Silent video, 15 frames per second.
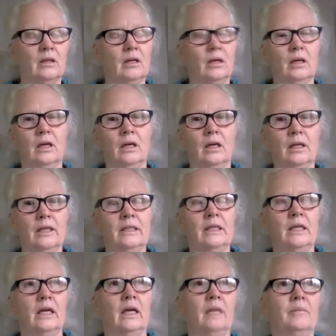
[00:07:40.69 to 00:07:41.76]
all the
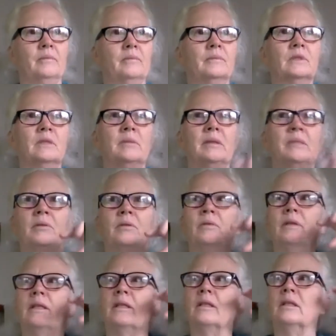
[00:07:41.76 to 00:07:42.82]
time to people
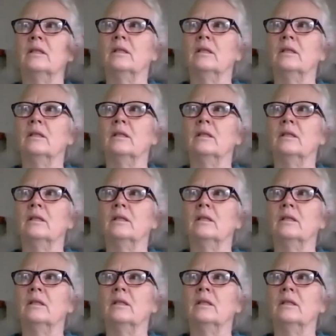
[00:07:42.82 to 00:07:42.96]
with,